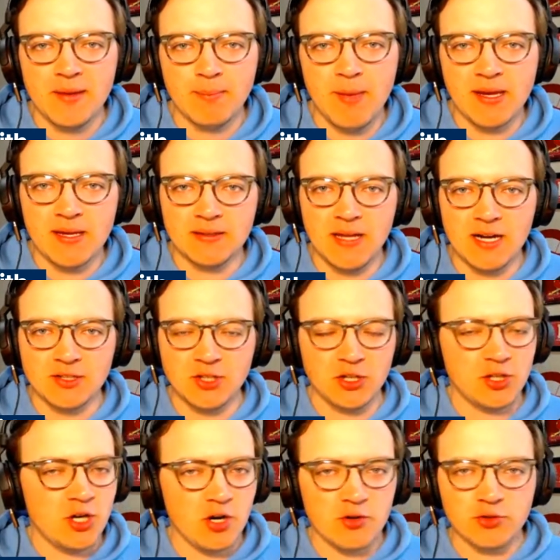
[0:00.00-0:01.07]
making Locked
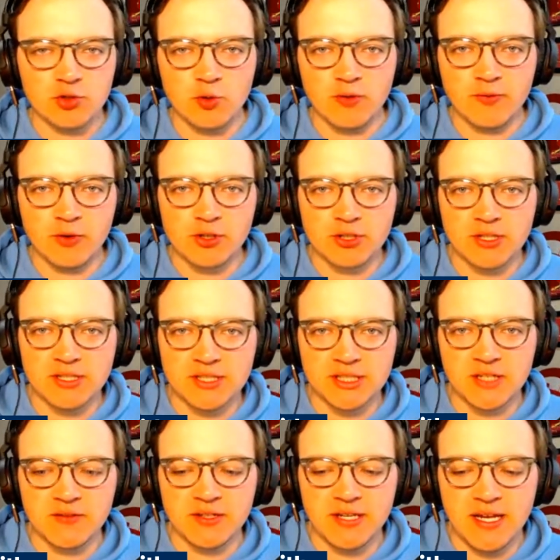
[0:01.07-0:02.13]
On Cardinals your first
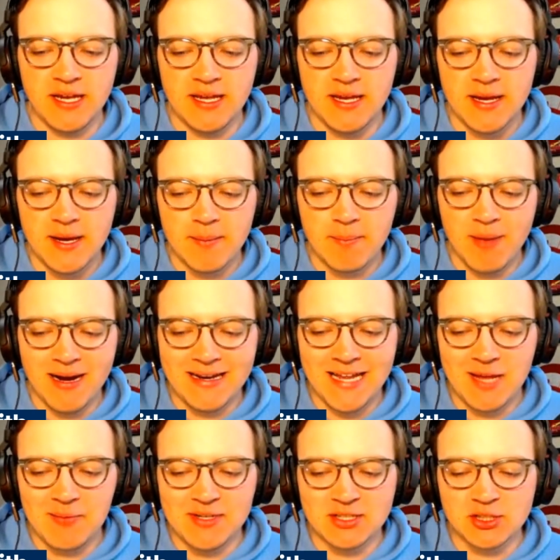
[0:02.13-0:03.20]
listen of the day. My
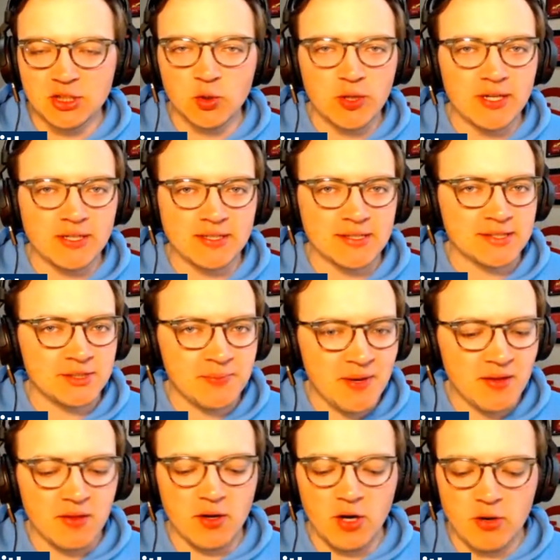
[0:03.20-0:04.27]
name is Lucas
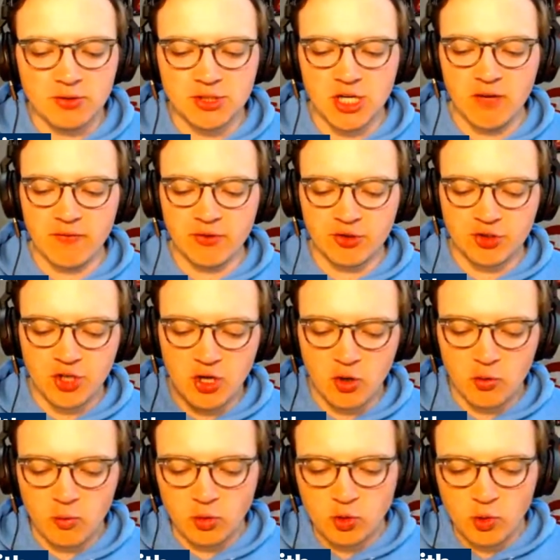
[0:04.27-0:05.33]
Smith, host of the
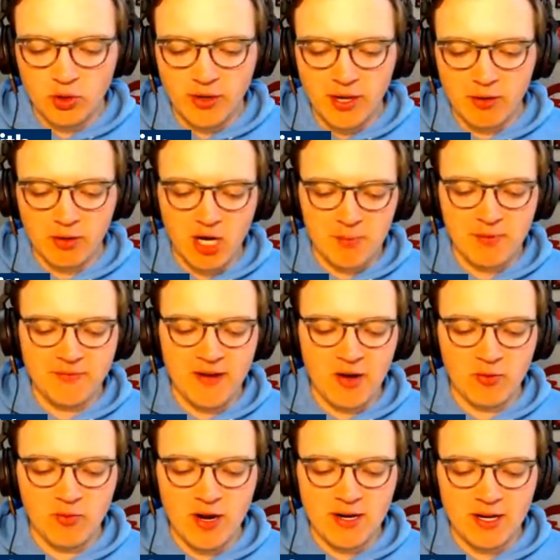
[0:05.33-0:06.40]
show. Twitter handle can be
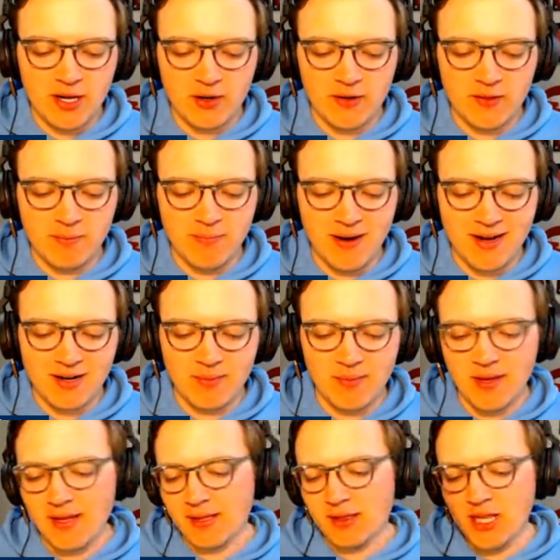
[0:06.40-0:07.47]
found right here in the bottom
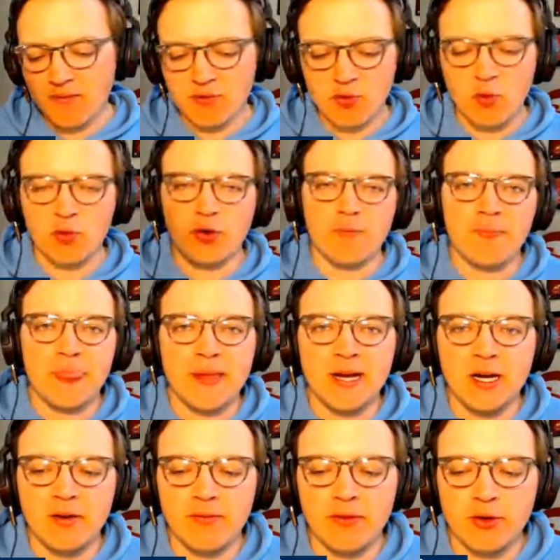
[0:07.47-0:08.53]
left corner
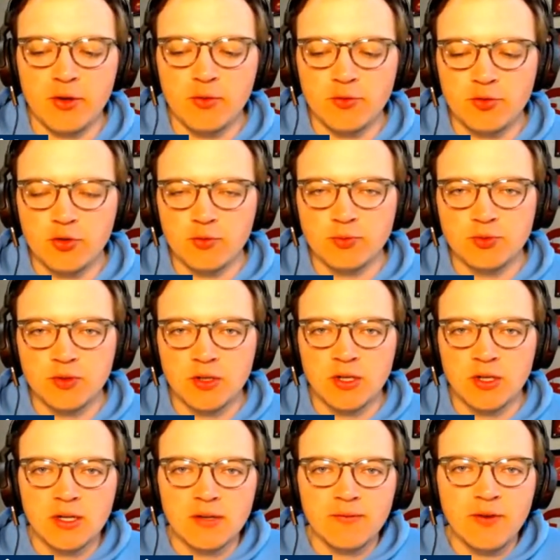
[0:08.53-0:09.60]
of the YouTube
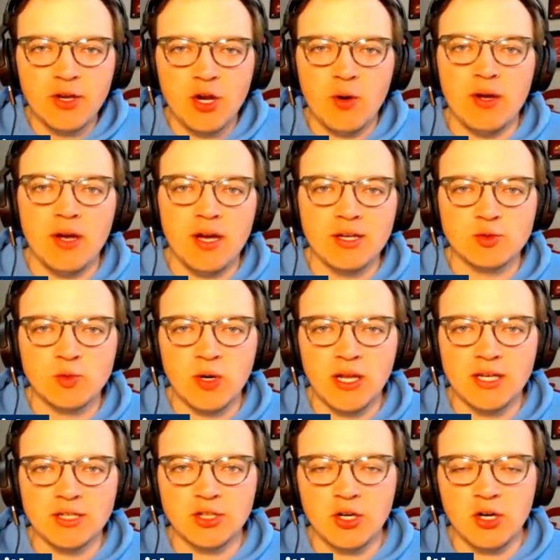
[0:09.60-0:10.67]
video, as
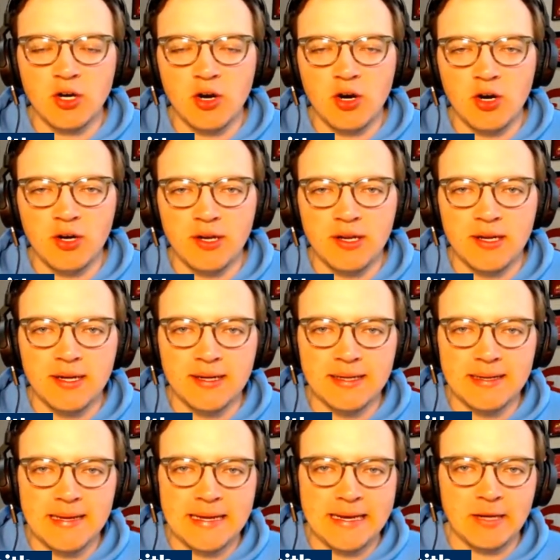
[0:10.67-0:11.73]
well as on
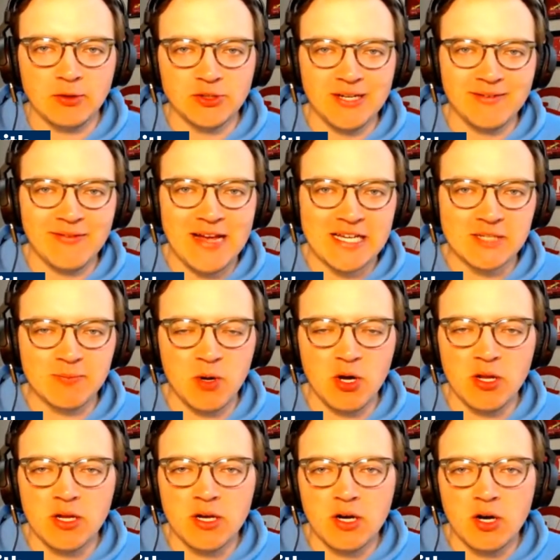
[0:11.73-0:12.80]
at LJ
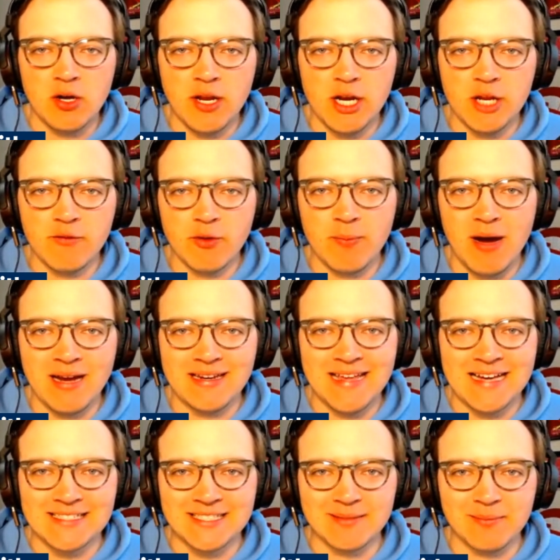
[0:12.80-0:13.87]
Fastball on any of your
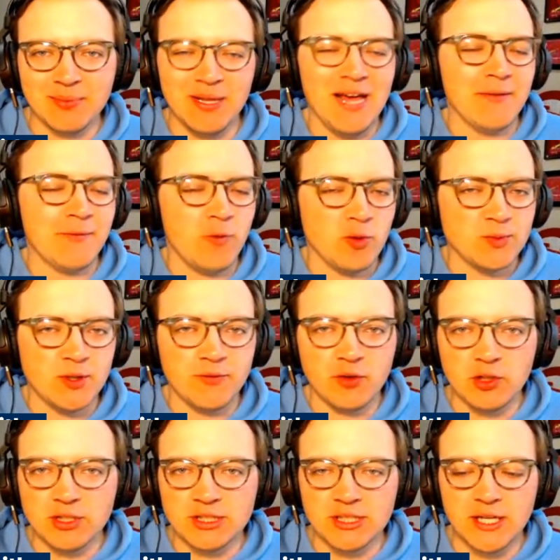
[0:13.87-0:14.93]
podcasting platforms if
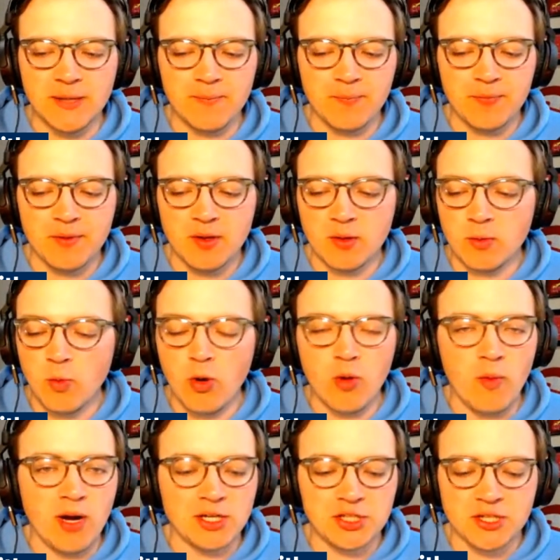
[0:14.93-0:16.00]
you're listening or
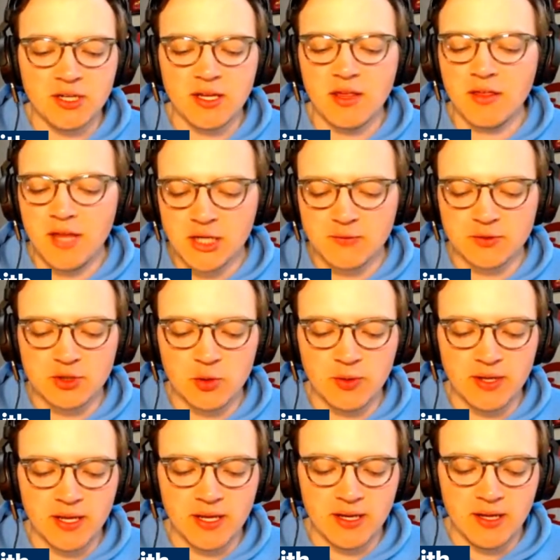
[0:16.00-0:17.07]
watching. Thanks for
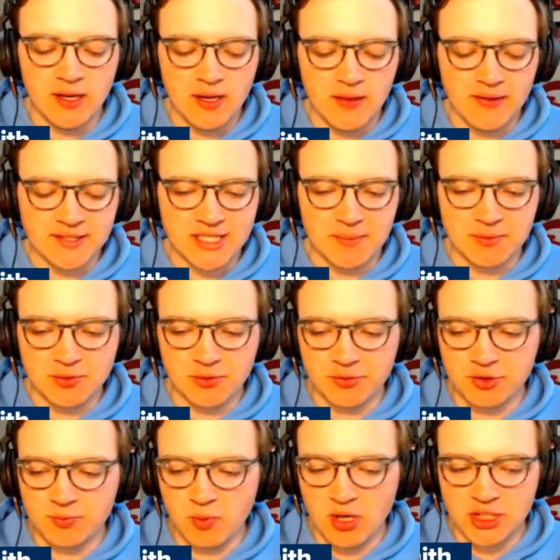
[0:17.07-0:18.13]
tuning in. This episode
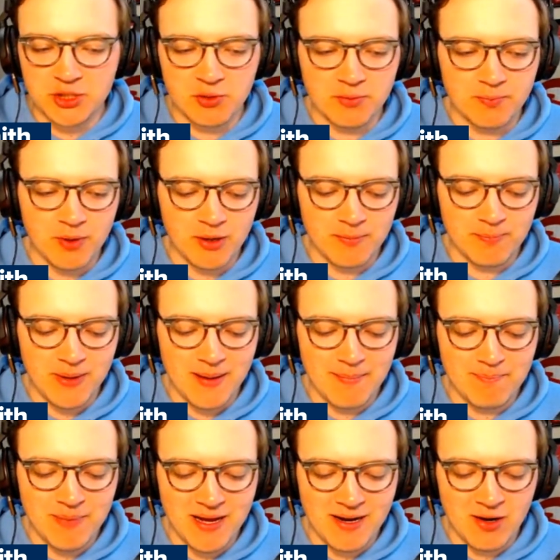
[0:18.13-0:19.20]
is brought to you in part by
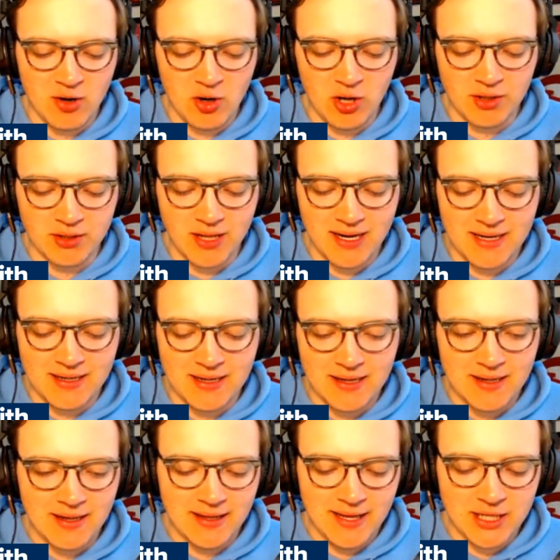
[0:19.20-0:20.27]
BetOnline.
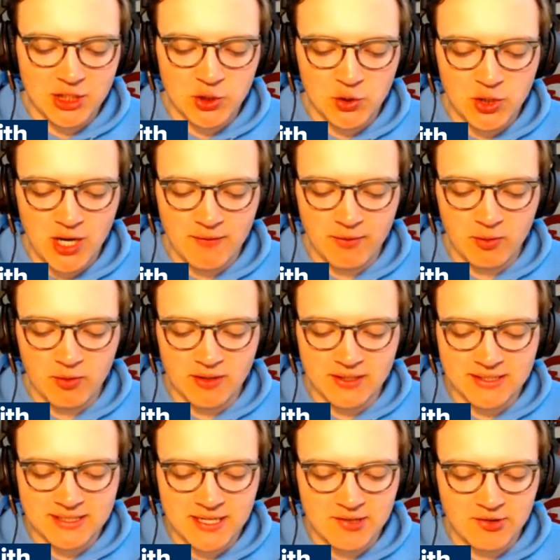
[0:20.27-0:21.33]
It has you covered
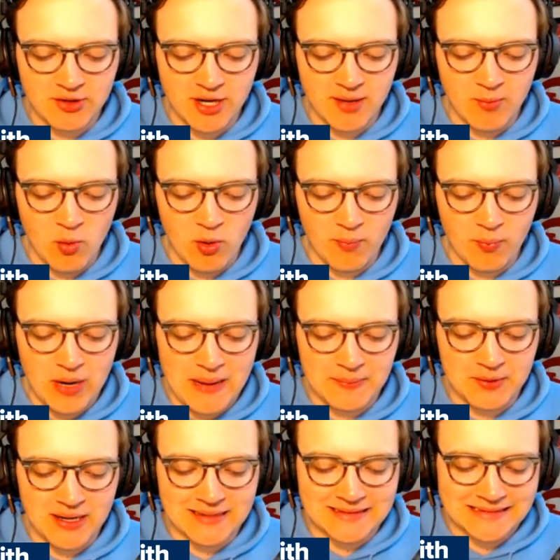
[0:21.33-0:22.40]
this season and more
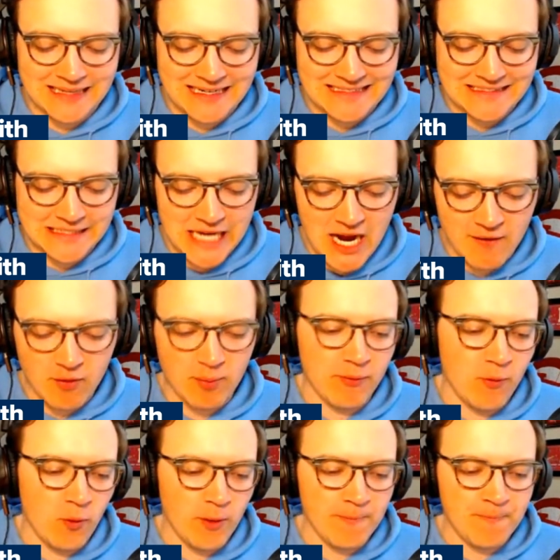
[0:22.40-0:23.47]
props, odds, and lines than ever
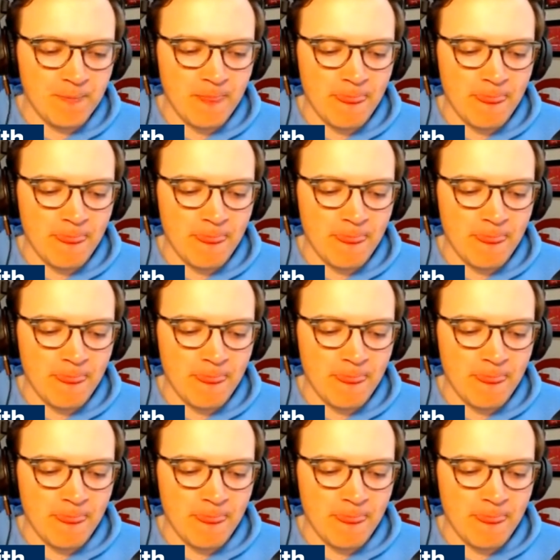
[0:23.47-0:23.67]
before.